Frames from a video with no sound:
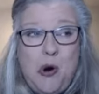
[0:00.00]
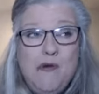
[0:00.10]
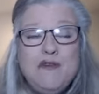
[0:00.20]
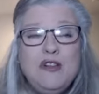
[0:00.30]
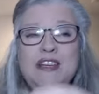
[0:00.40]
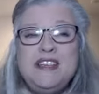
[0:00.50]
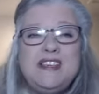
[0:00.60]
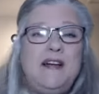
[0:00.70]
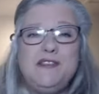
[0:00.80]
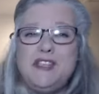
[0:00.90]
overly
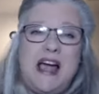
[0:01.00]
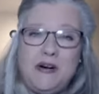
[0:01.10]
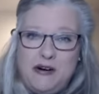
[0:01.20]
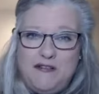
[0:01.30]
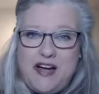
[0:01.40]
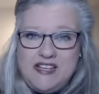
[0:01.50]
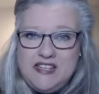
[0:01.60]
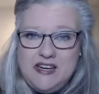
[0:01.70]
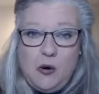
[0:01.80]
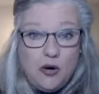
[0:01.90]

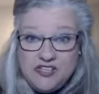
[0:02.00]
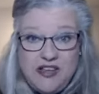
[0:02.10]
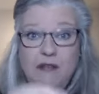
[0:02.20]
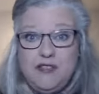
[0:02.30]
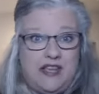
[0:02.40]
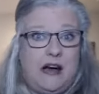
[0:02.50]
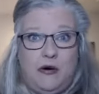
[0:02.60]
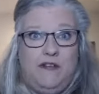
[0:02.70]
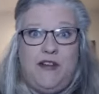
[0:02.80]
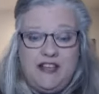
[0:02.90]
self-sacrificing or
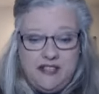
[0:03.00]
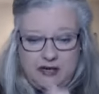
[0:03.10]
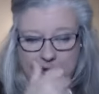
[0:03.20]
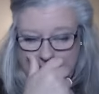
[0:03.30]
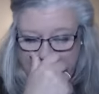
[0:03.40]
self-sacrificing.